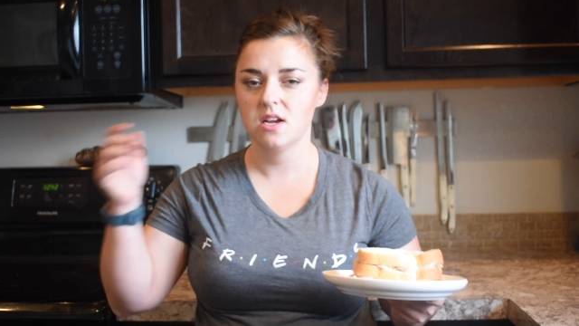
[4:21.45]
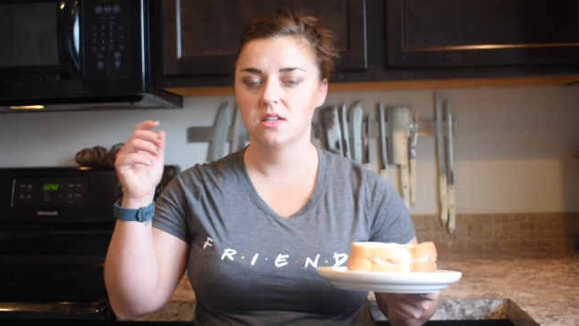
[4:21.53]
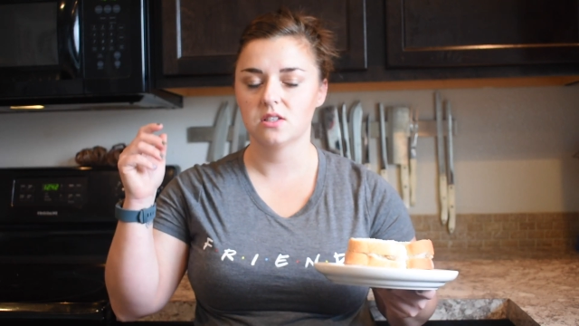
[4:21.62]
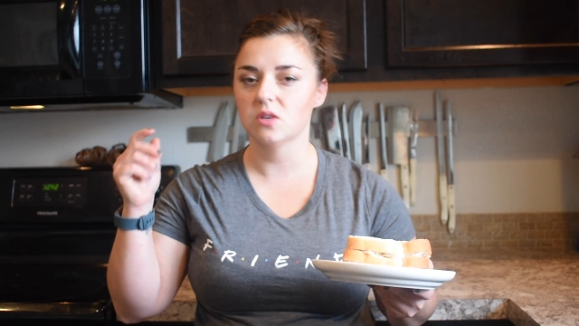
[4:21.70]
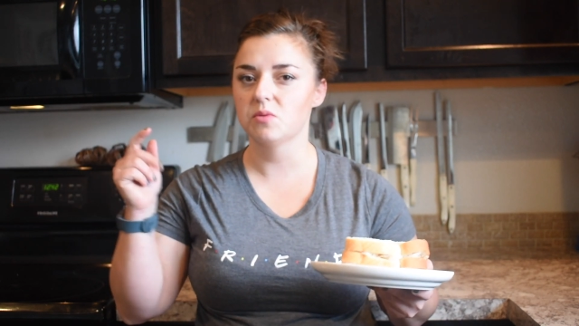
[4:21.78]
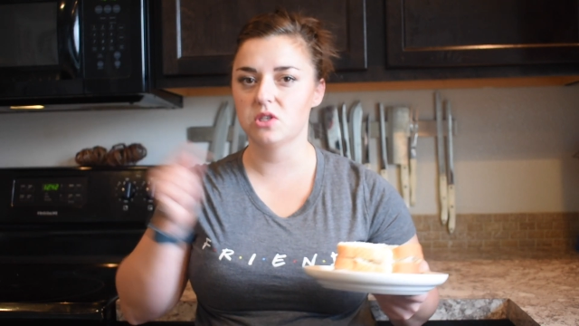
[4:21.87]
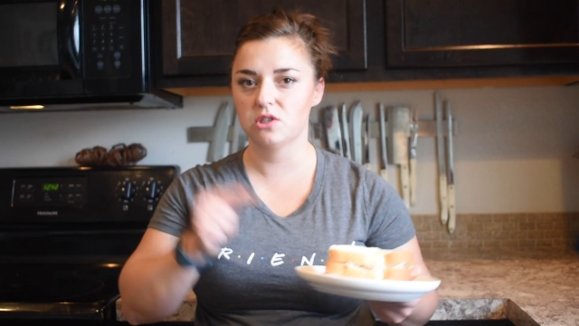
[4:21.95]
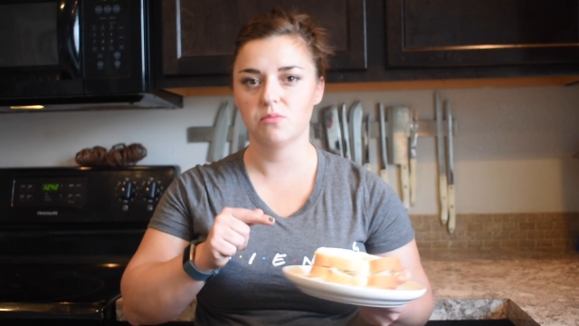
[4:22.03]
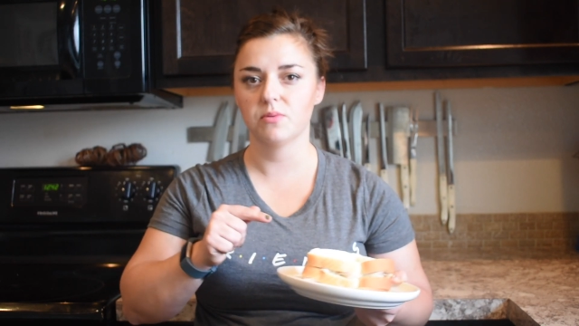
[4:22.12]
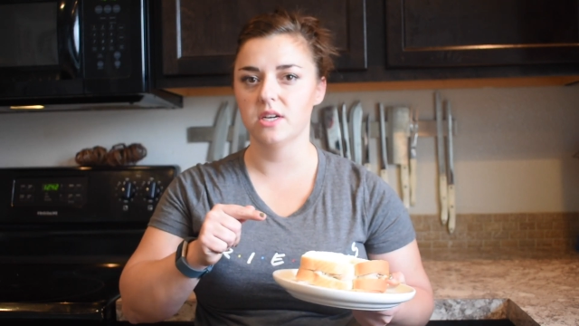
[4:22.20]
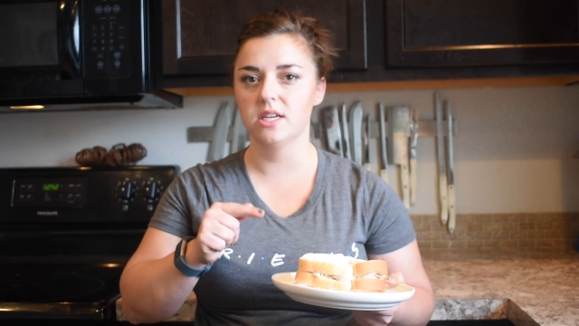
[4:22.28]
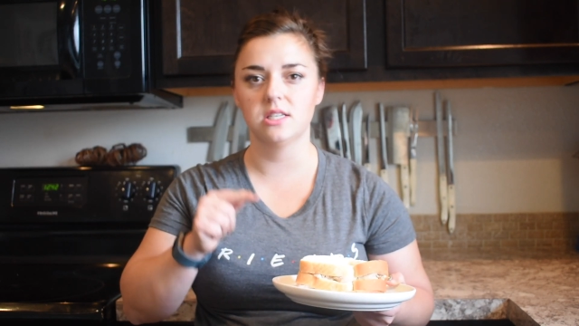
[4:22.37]
it's going to be
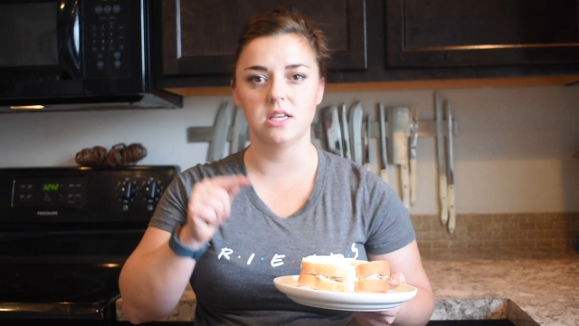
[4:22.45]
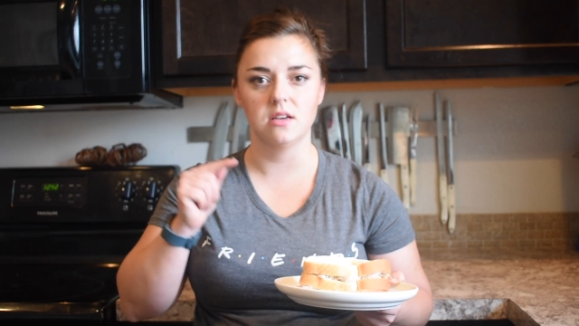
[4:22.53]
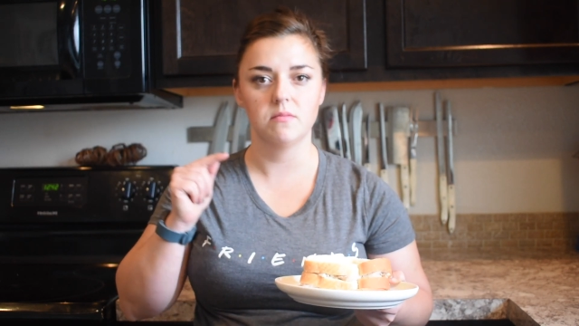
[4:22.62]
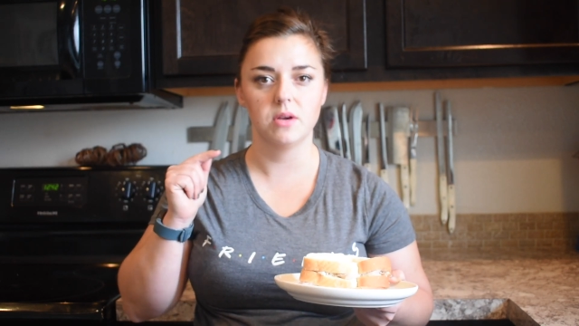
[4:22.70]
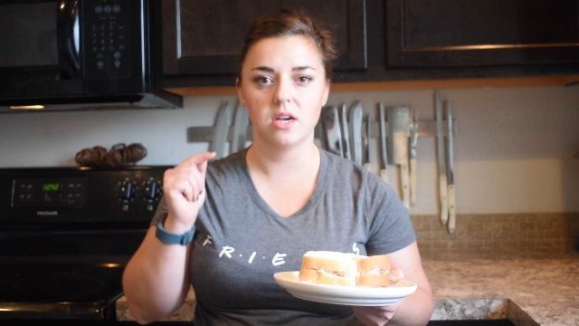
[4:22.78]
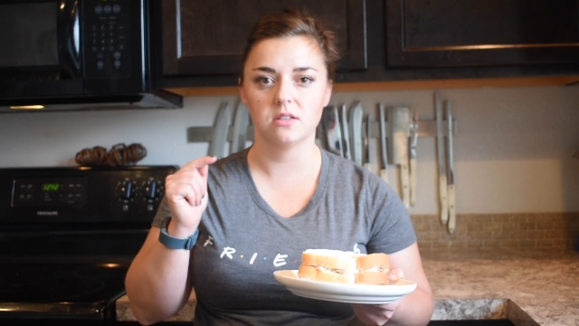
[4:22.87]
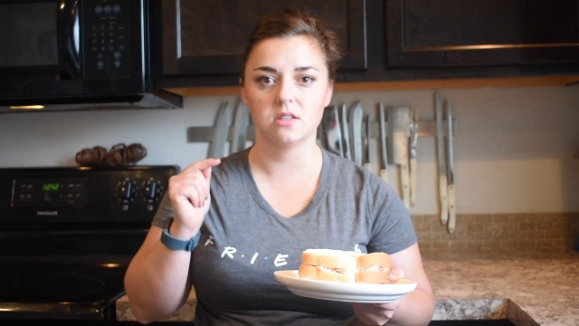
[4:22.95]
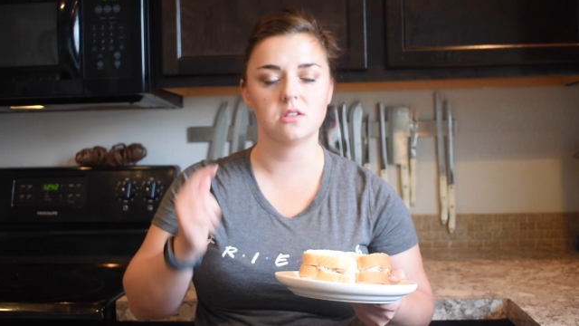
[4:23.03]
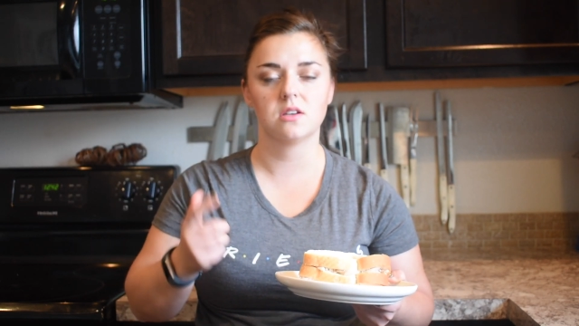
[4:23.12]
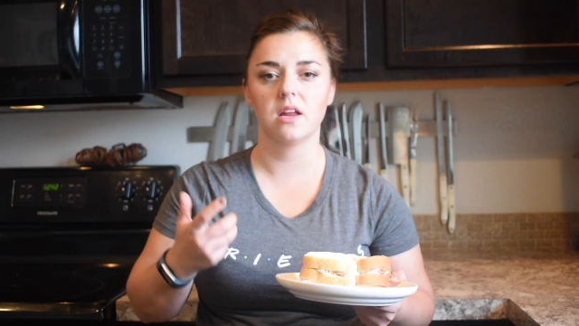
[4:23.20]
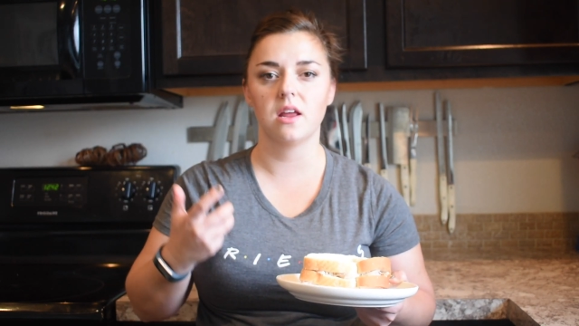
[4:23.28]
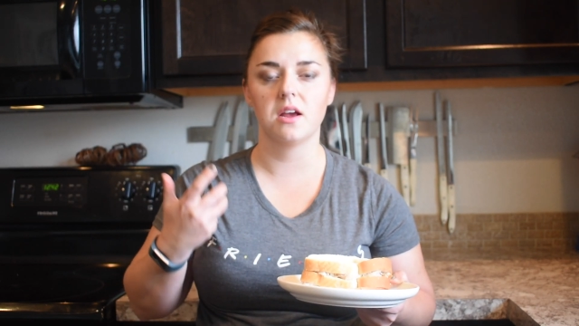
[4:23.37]
super easy because it's get,